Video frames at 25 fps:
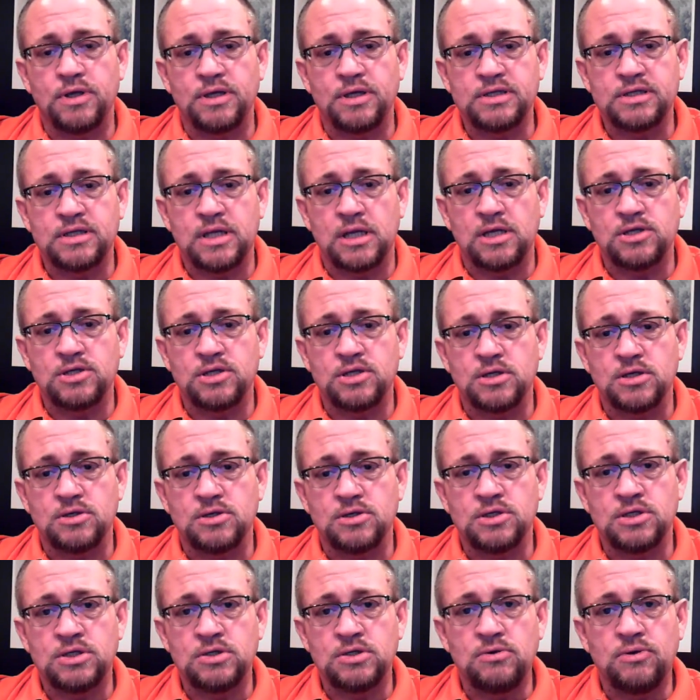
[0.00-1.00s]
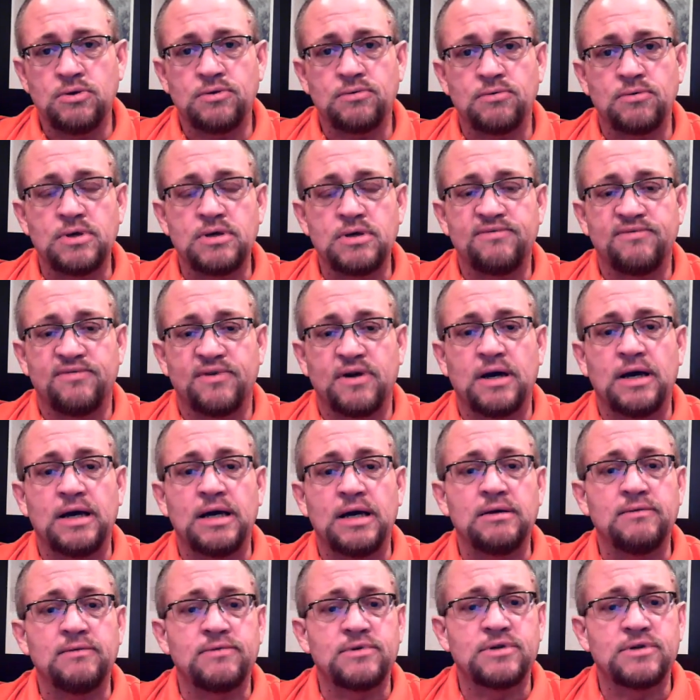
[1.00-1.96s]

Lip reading: extension 235.